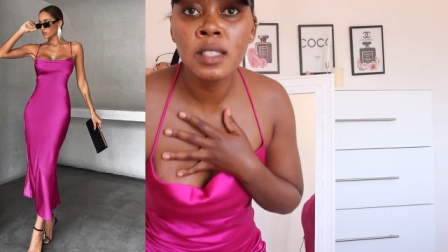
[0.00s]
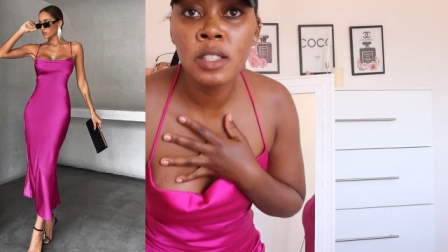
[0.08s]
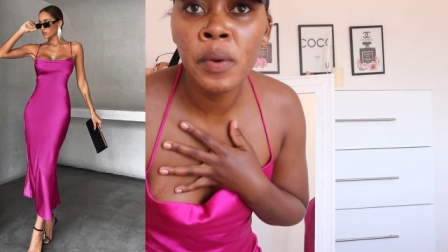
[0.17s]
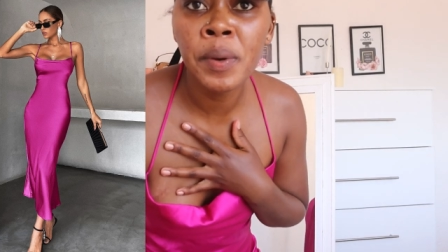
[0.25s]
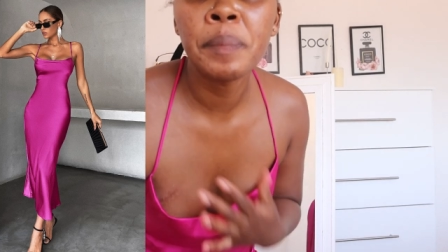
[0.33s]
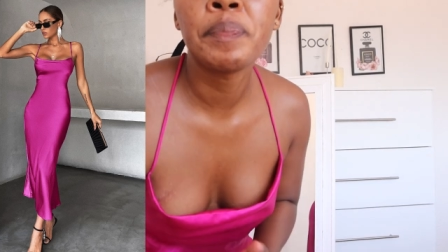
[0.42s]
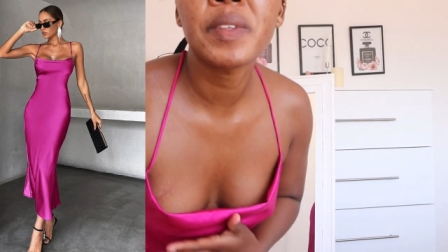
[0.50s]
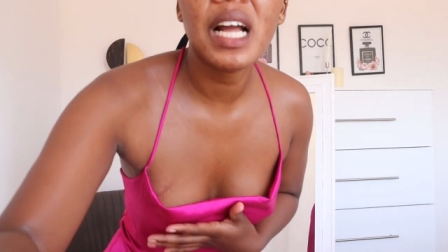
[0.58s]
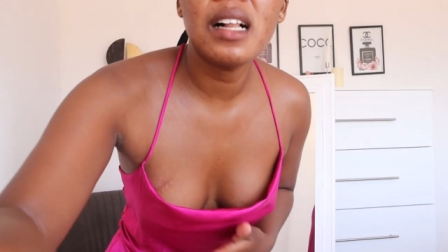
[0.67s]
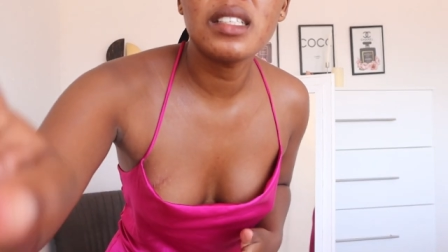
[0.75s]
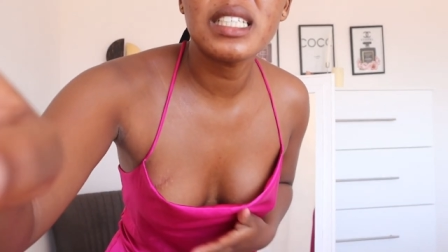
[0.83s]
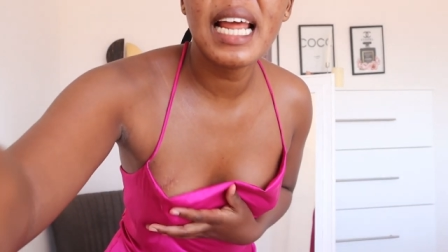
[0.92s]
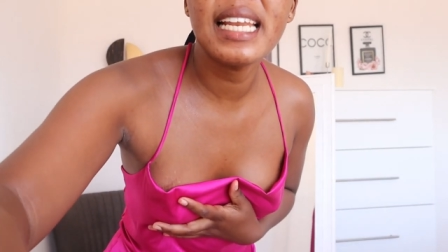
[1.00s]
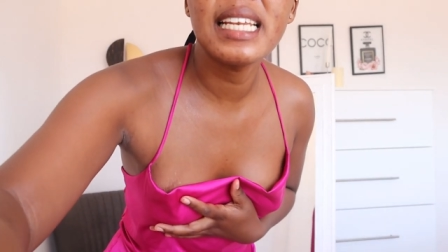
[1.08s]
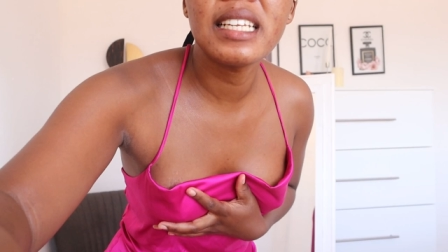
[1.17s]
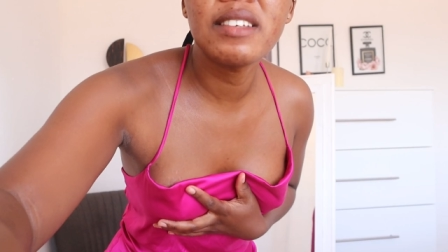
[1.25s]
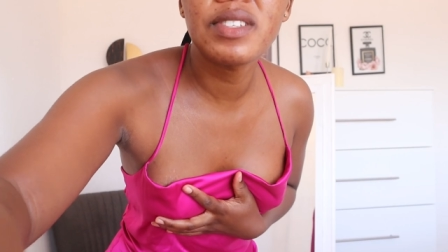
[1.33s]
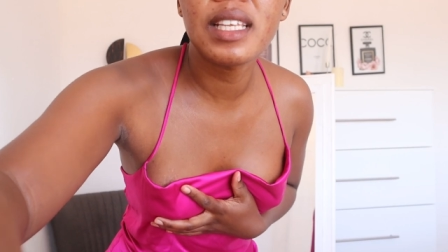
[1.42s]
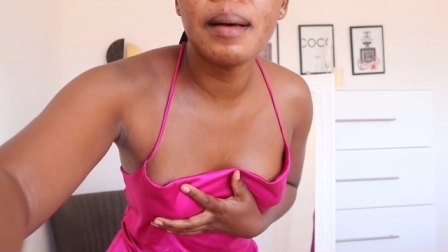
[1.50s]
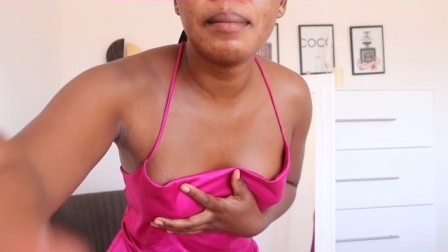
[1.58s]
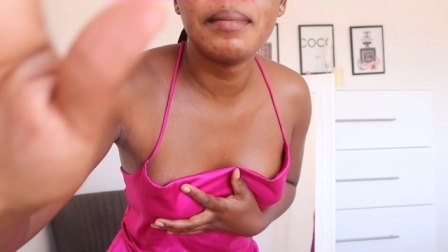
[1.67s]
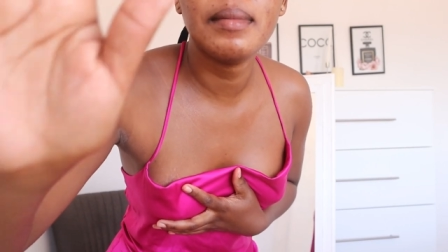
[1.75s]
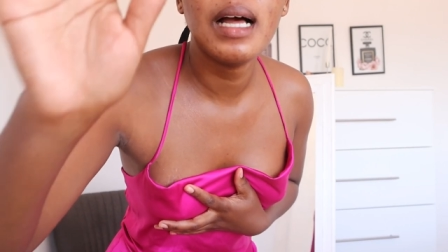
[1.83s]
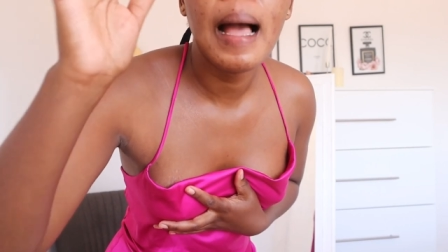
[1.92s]
Sorry. I'll try and leave
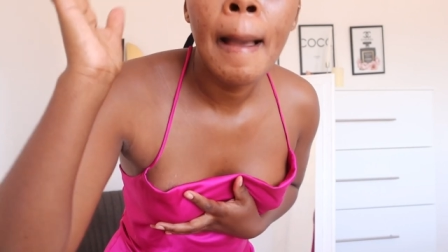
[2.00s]
some